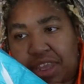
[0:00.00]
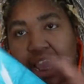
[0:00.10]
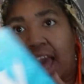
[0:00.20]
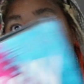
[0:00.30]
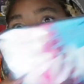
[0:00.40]

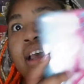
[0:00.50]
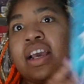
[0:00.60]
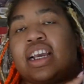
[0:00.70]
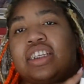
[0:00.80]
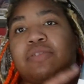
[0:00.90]
Yeah,
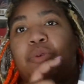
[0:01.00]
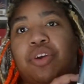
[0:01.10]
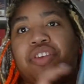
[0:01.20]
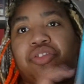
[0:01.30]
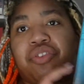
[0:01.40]
it's more
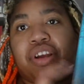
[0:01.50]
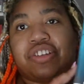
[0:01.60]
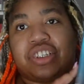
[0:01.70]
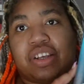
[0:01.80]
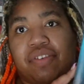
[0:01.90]
than
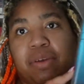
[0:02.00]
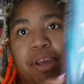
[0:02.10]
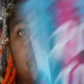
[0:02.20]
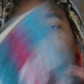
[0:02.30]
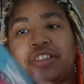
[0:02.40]
370
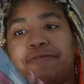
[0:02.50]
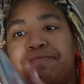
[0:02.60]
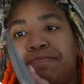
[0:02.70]
pages.